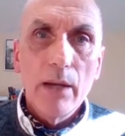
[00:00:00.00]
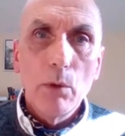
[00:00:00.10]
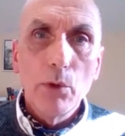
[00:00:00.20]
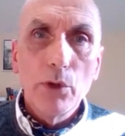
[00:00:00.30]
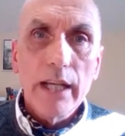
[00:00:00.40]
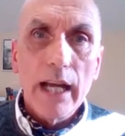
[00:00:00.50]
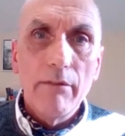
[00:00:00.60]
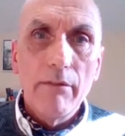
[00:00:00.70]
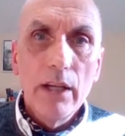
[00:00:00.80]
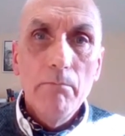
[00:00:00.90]
We wouldn't
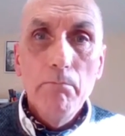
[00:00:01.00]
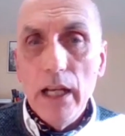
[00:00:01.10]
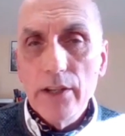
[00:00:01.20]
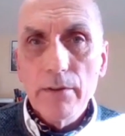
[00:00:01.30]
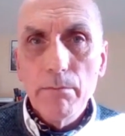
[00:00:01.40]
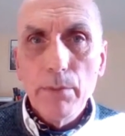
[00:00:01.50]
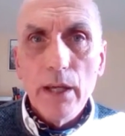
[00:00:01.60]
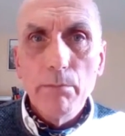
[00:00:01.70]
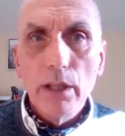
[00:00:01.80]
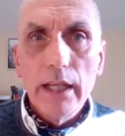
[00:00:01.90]
have millions of
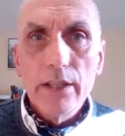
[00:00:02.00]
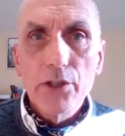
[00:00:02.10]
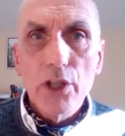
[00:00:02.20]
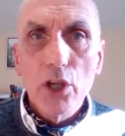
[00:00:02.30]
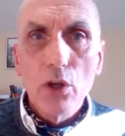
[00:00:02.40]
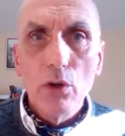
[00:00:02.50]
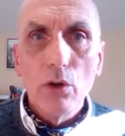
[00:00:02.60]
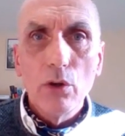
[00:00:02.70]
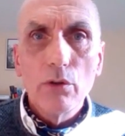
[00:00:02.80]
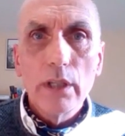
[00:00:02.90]
people in
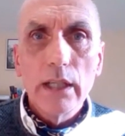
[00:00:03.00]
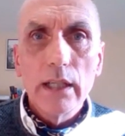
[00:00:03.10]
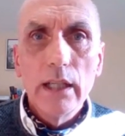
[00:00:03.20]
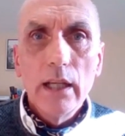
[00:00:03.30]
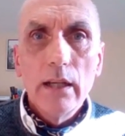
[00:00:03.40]
insecure